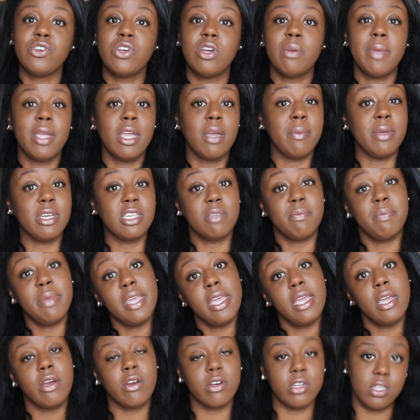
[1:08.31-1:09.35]
You can make them as
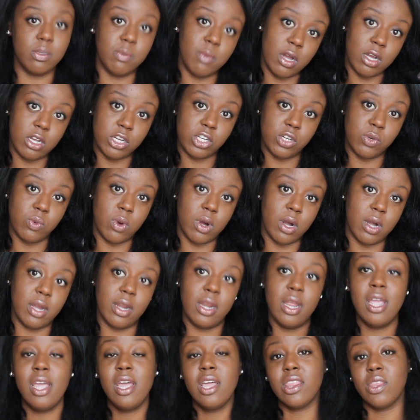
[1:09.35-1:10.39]
big or small as you
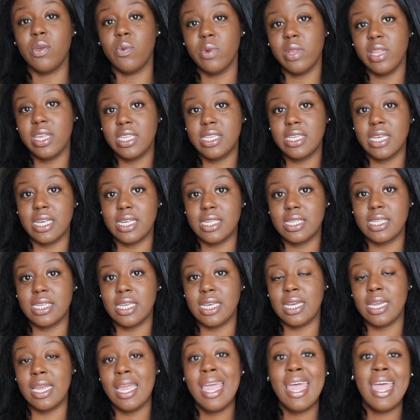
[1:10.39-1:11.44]
want. They're really
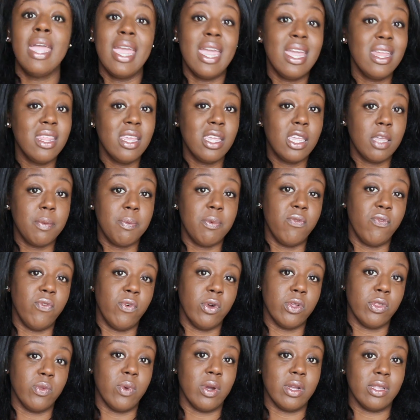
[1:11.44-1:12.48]
tasty and they keep you
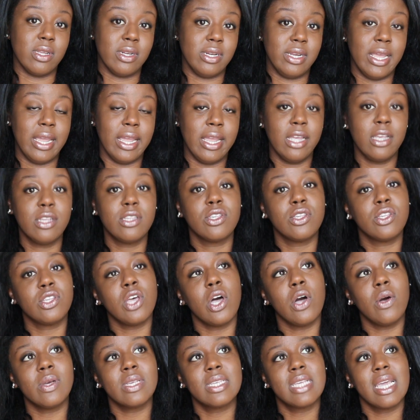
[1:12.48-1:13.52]
full throughout the day.
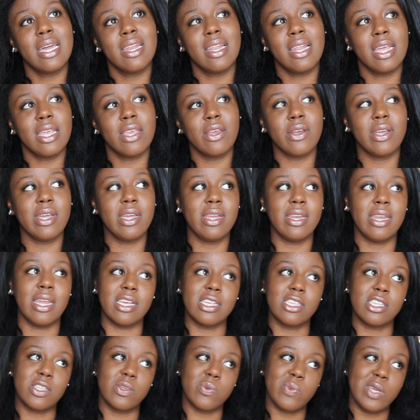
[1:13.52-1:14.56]
So it's kind of like you're getting
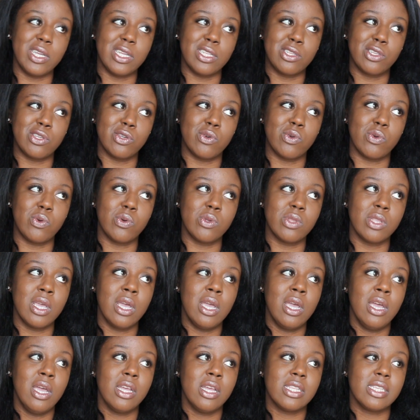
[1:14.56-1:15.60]
that sweet tooth
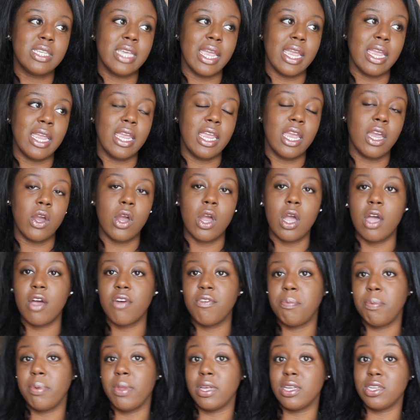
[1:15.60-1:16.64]
taken care
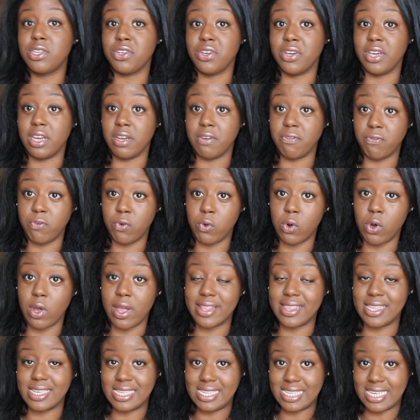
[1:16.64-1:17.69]
of, plus you're getting full
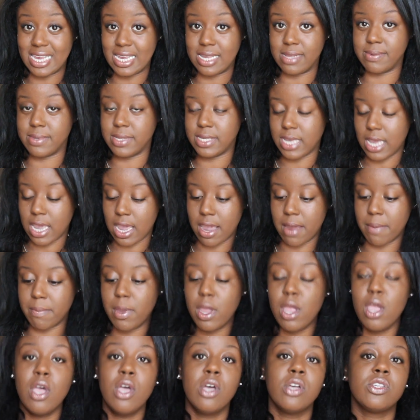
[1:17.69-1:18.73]
at the same time.
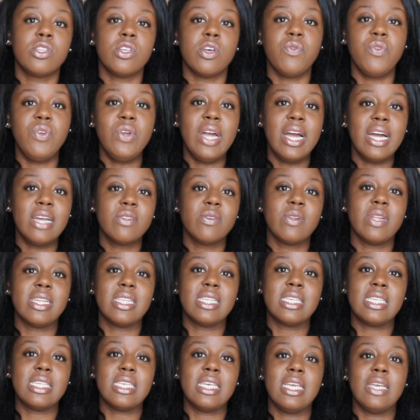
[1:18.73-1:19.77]
So if you guys would
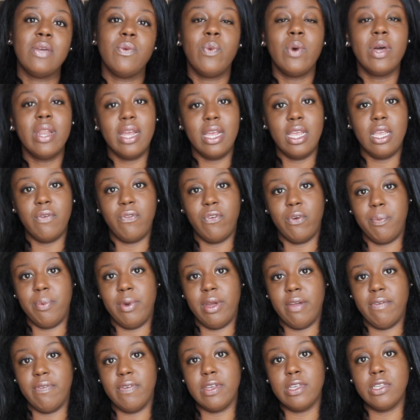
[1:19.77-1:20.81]
like to see what I eat for
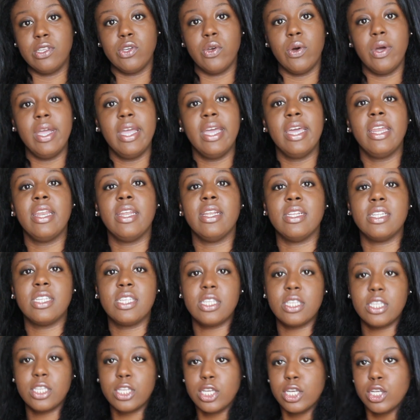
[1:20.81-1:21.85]
breakfast, go ahead and
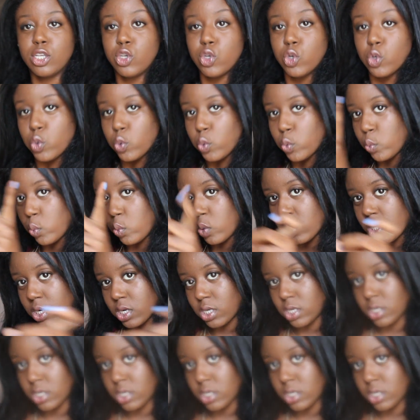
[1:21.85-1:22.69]
stay tuned.